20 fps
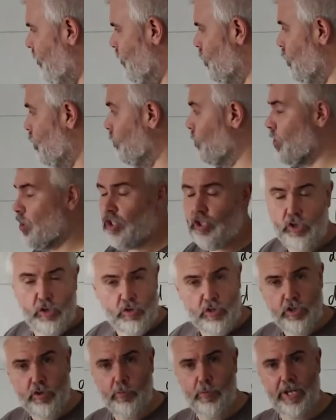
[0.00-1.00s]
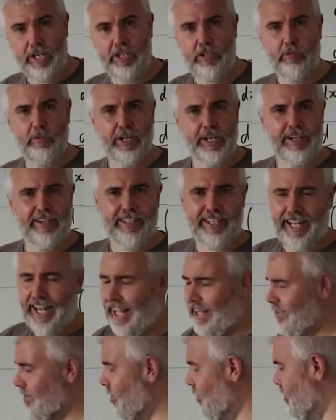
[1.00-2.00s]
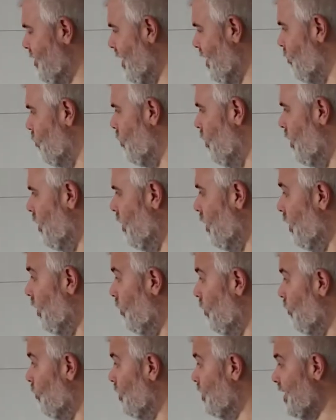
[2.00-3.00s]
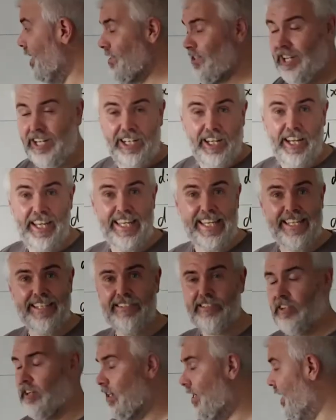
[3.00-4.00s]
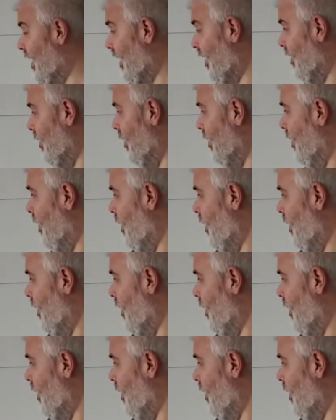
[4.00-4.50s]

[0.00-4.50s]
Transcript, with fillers: substitution we could do here that cancels out. But it's actually a lot easier than that.